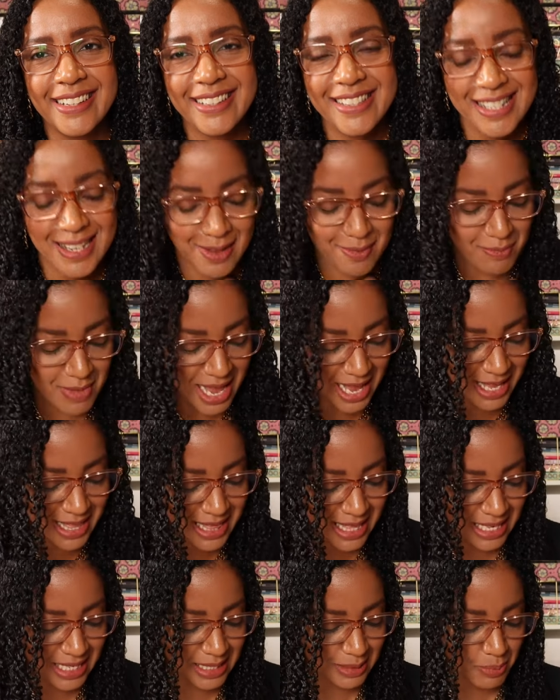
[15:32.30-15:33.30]
to
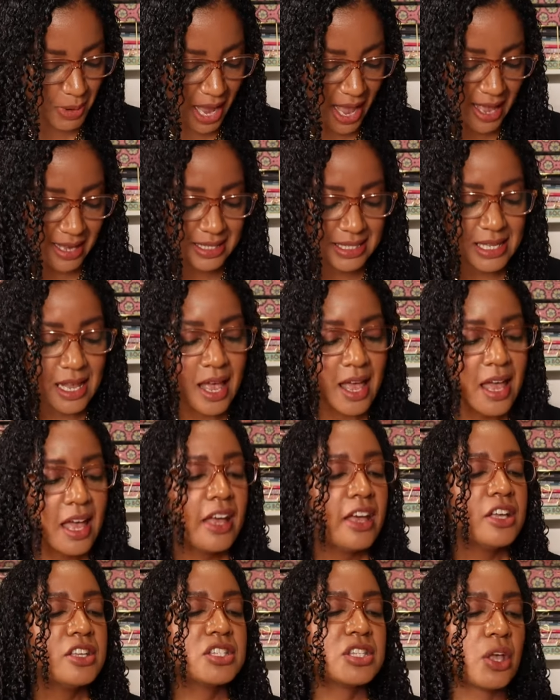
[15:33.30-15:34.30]
make these bags.
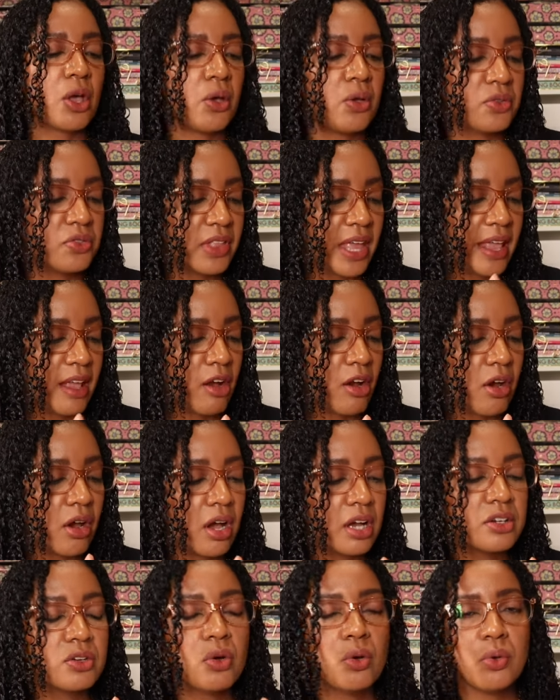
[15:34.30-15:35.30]
So they are
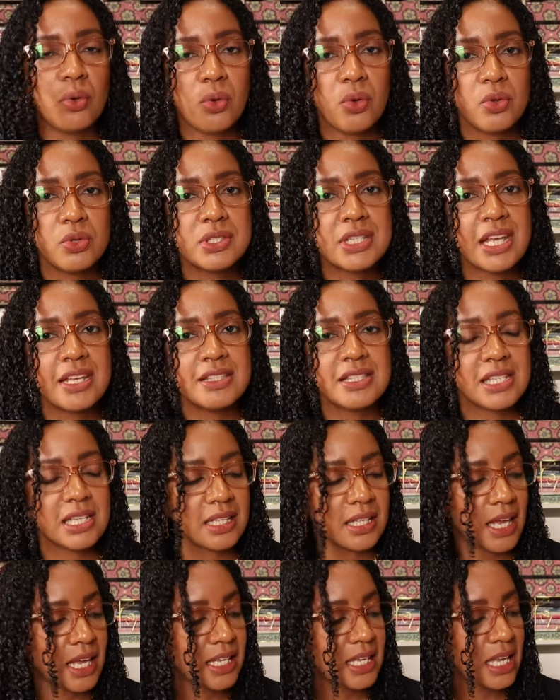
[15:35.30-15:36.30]
on hold
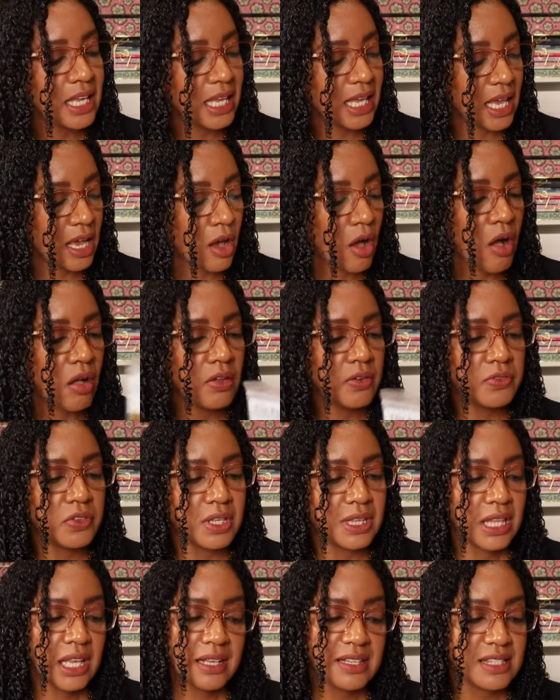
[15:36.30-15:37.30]
until I can get all of
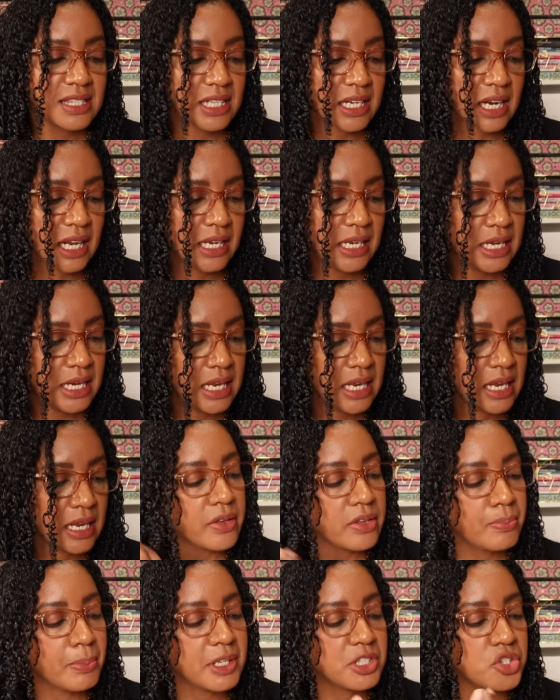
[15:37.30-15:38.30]
the things that I
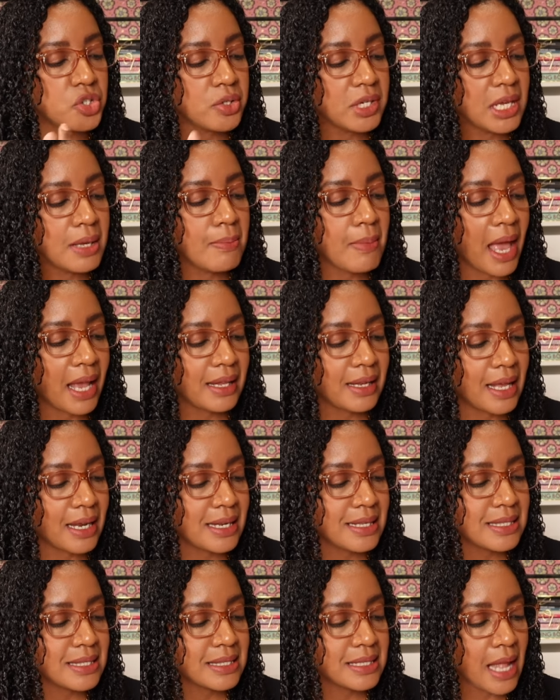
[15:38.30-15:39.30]
need. But you need
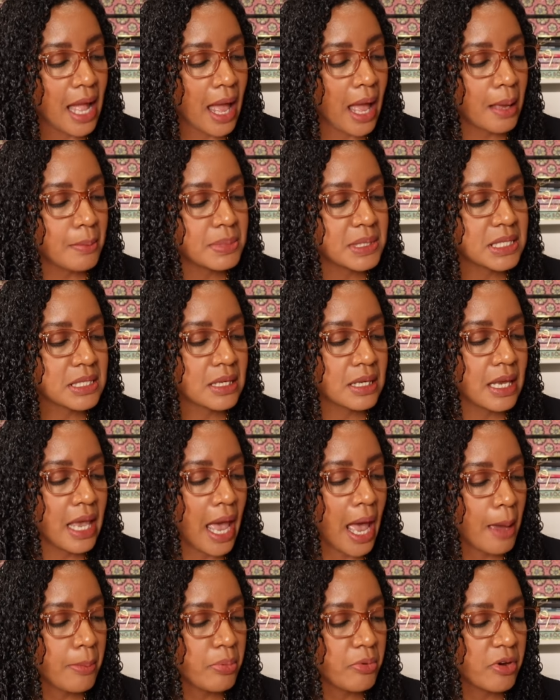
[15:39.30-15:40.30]
magnetic snaps,
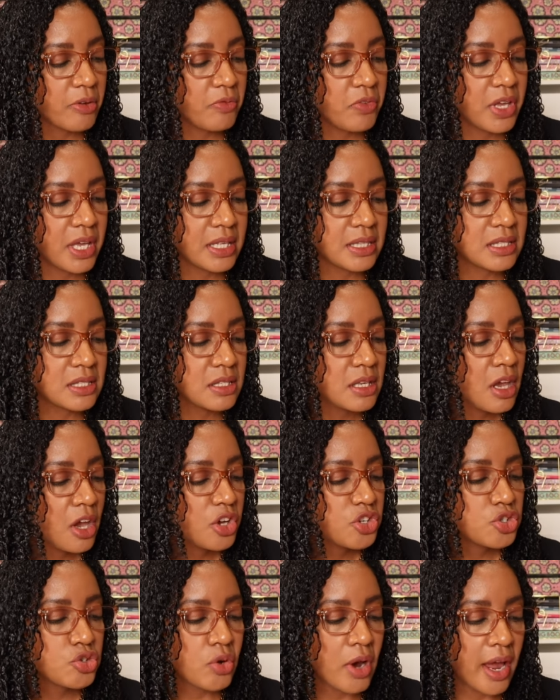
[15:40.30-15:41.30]
cap rivets,
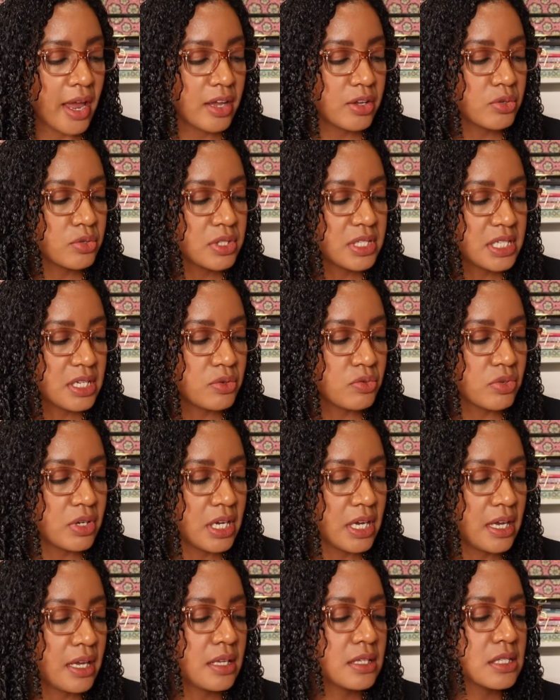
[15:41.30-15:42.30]
triangle
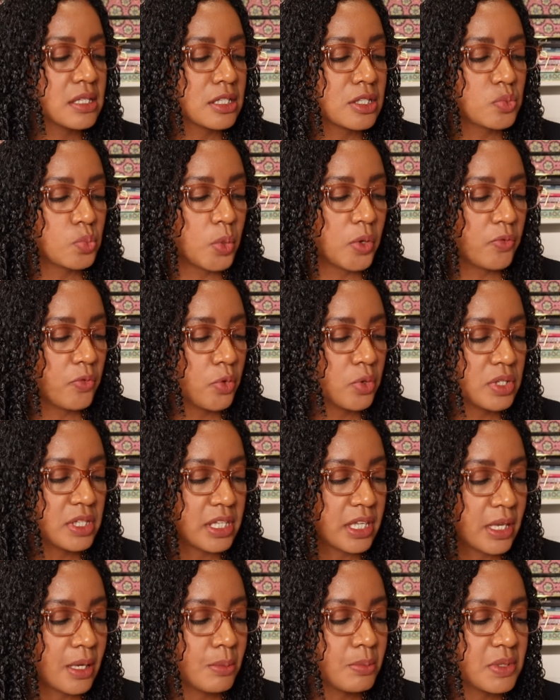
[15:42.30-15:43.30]
D-rings, swivel
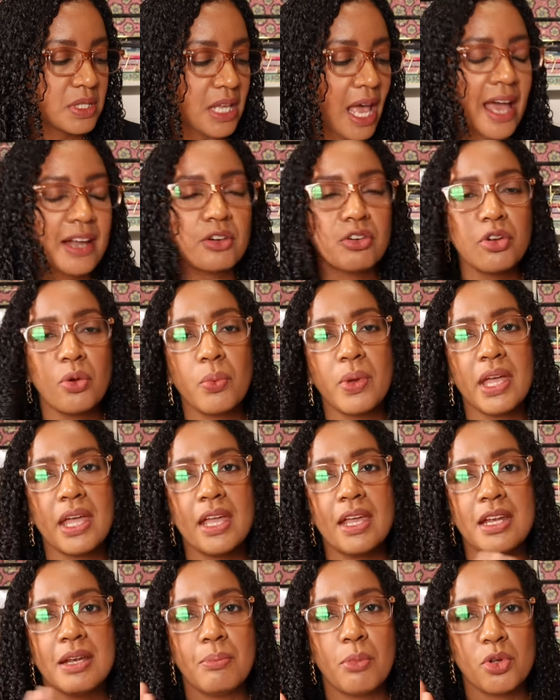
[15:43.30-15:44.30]
clips. I don't know what
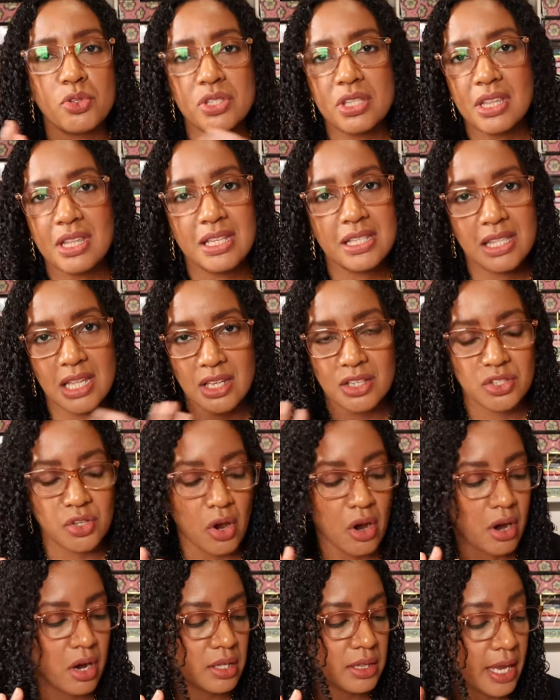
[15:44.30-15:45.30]
in, most of these things
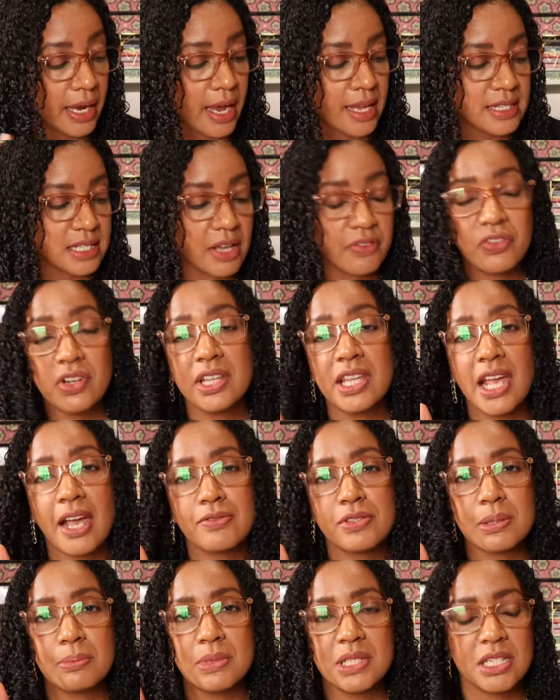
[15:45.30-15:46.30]
are. Like, I definitely
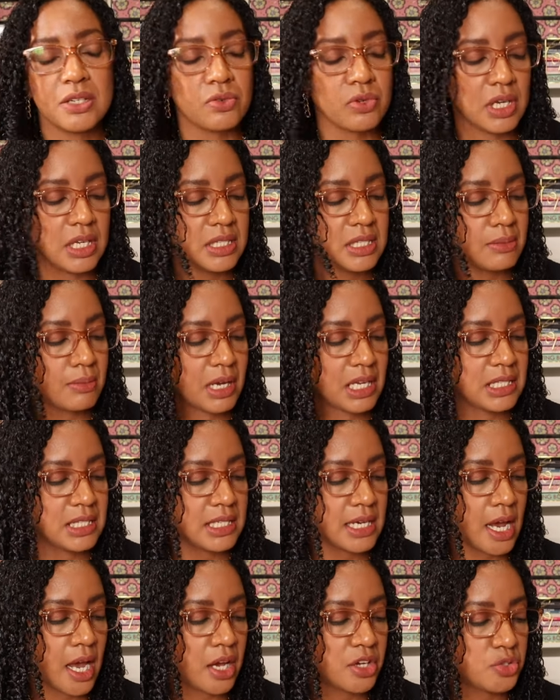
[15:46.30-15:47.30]
have some D-rings in my
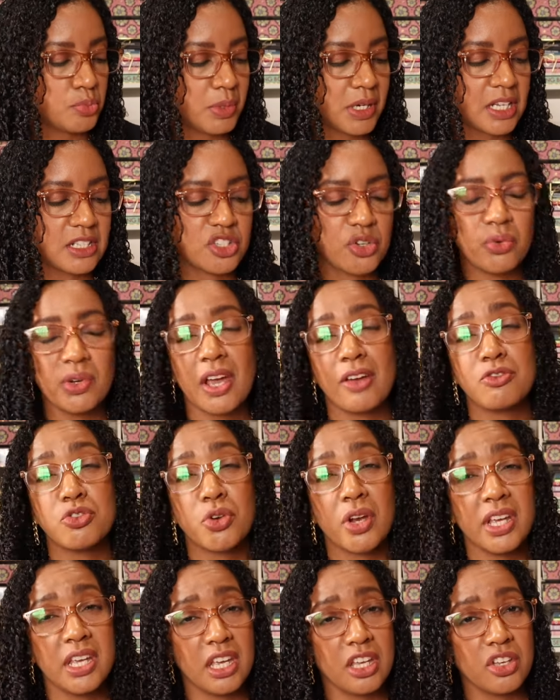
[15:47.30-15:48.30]
stash, but I don't have
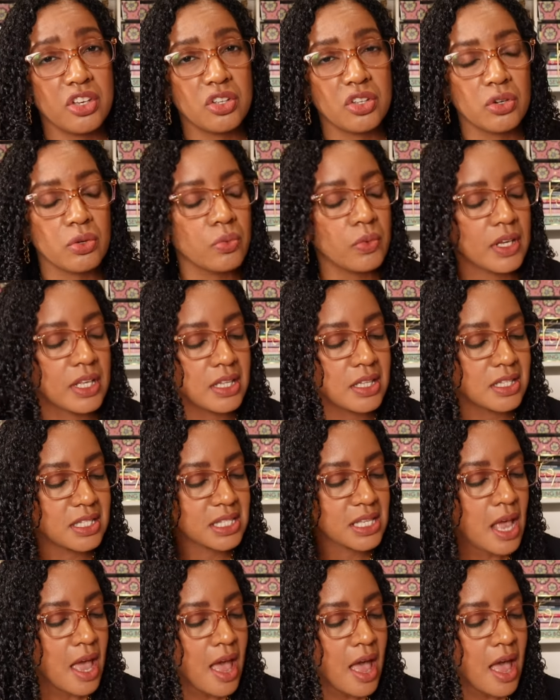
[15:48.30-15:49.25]
triangular ones.